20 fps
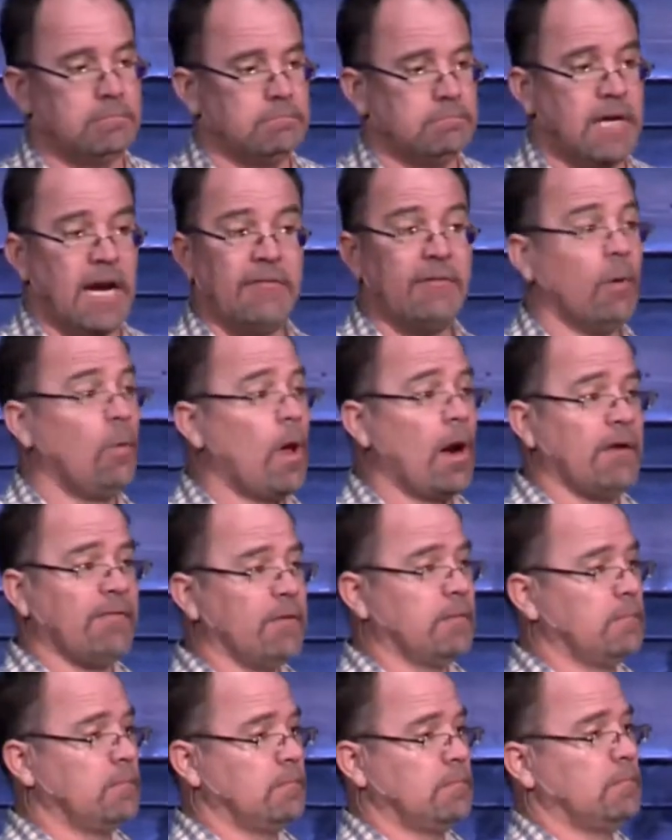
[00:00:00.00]
Every one of them
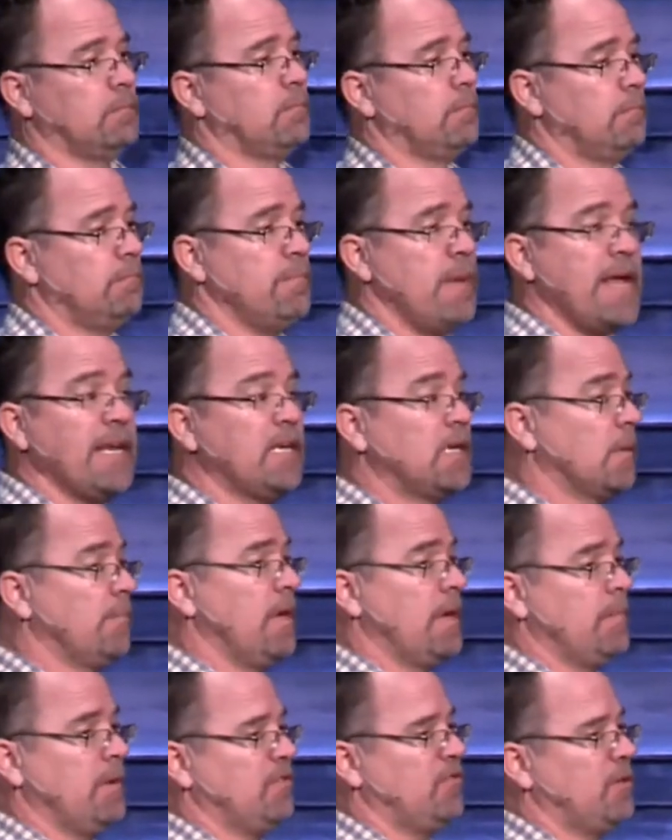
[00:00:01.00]
made
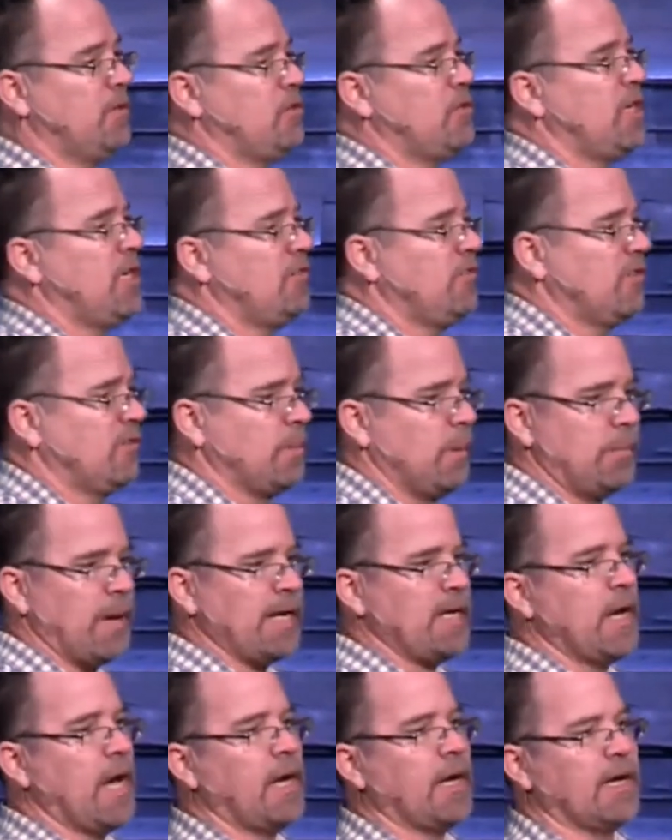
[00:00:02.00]
commitments to Jesus. But my
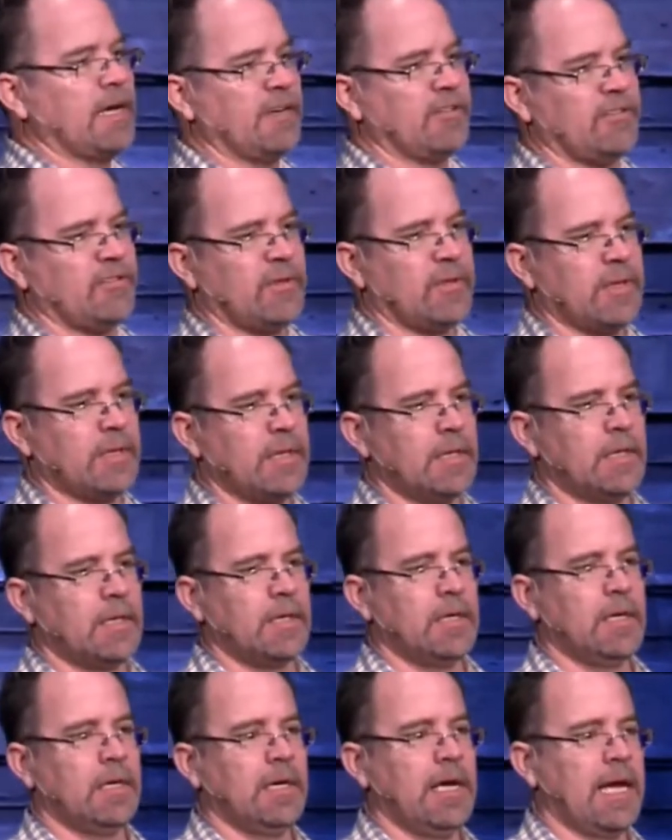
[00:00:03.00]
youngest,
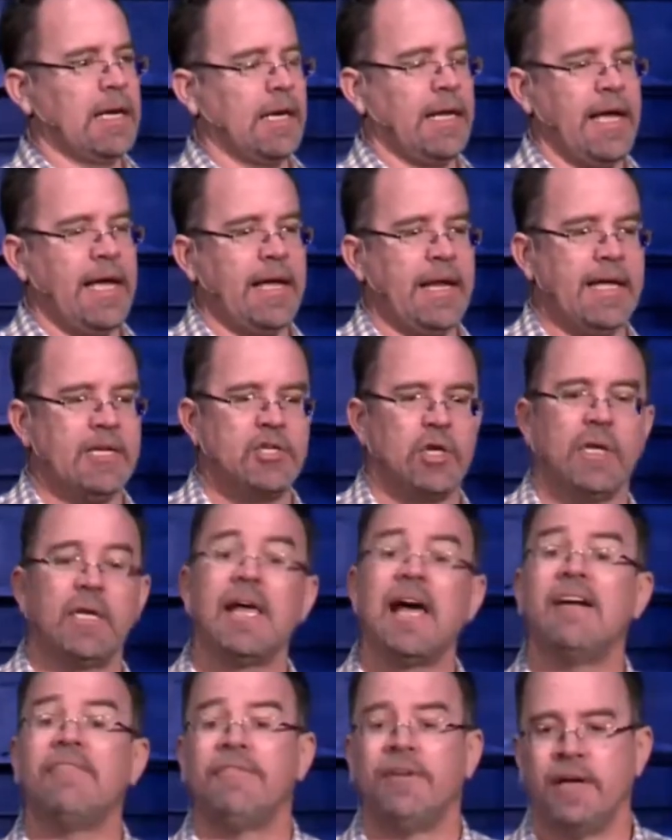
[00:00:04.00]
at age
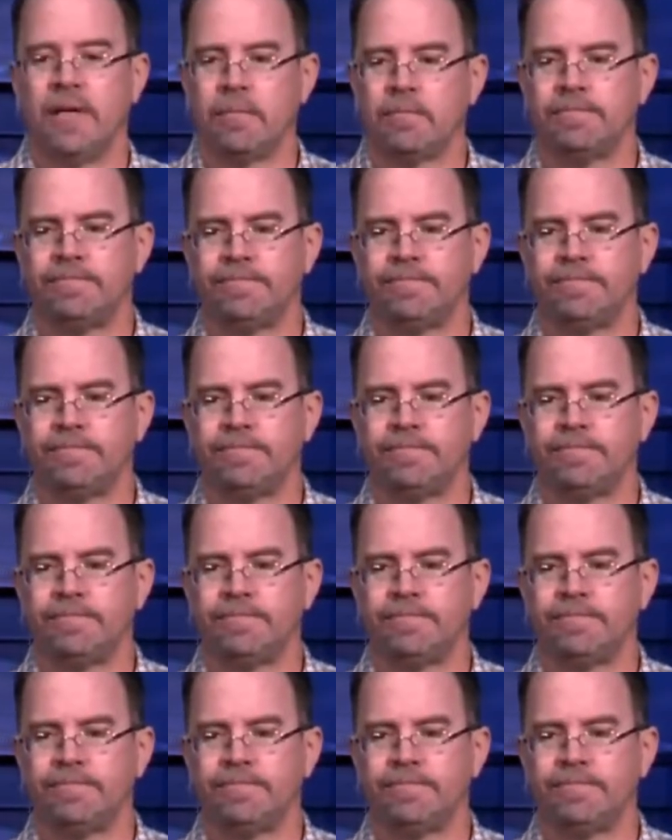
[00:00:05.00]
11,